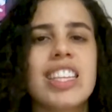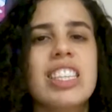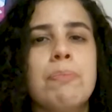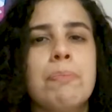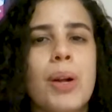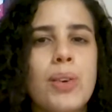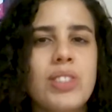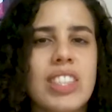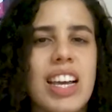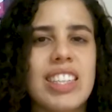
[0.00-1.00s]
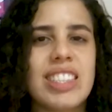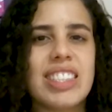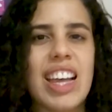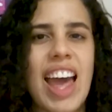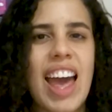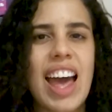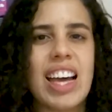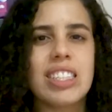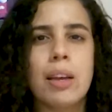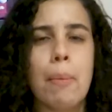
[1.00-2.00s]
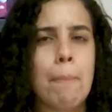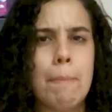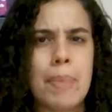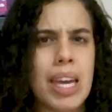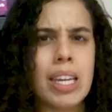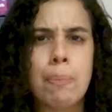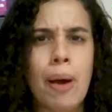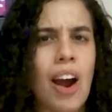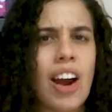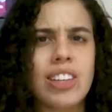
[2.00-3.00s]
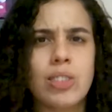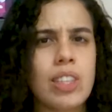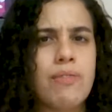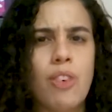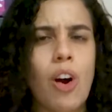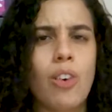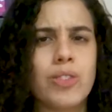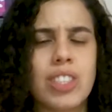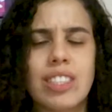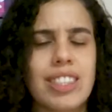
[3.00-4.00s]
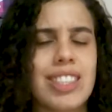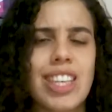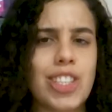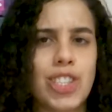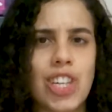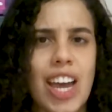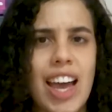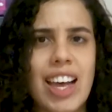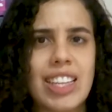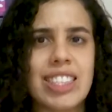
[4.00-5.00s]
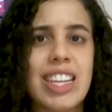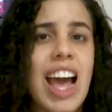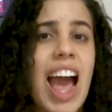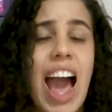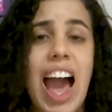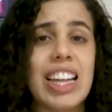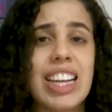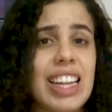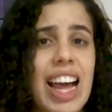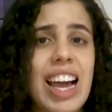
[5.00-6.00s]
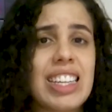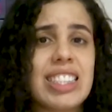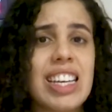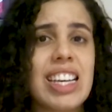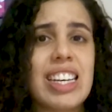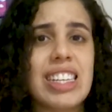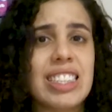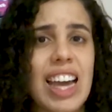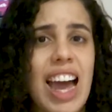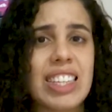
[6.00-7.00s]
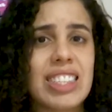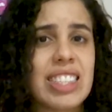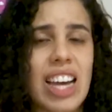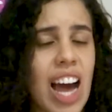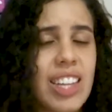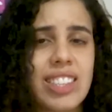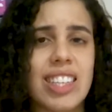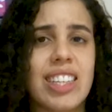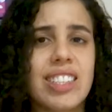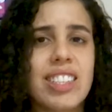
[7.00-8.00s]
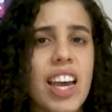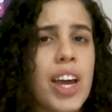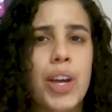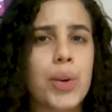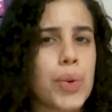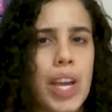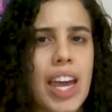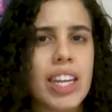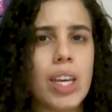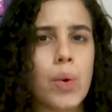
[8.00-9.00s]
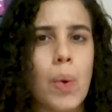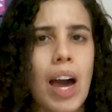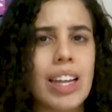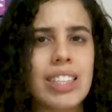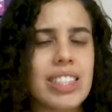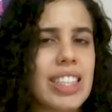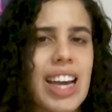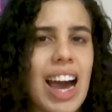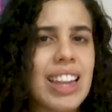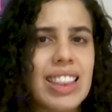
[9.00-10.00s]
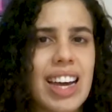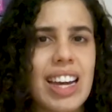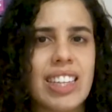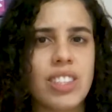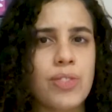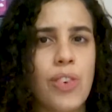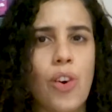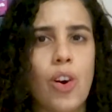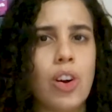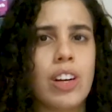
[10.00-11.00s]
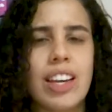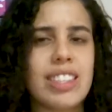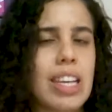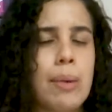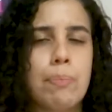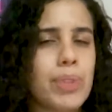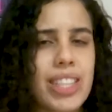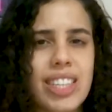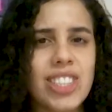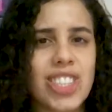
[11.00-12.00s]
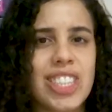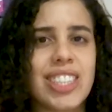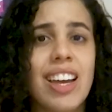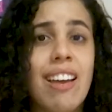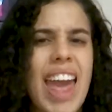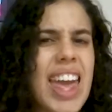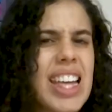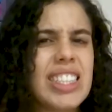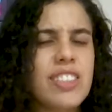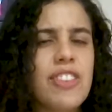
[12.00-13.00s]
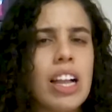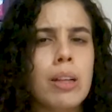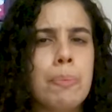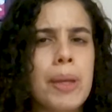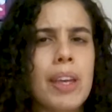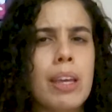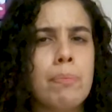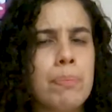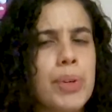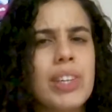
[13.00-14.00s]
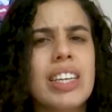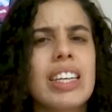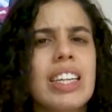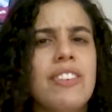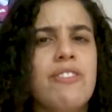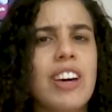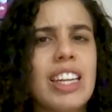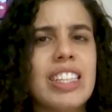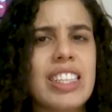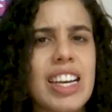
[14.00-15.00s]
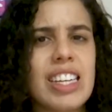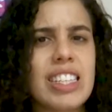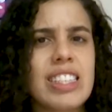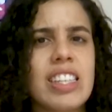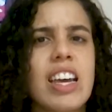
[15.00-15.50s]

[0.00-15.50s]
The process had many parts involved, such as analyzing test content, creating quality guidelines for exam production, and developing empirically validated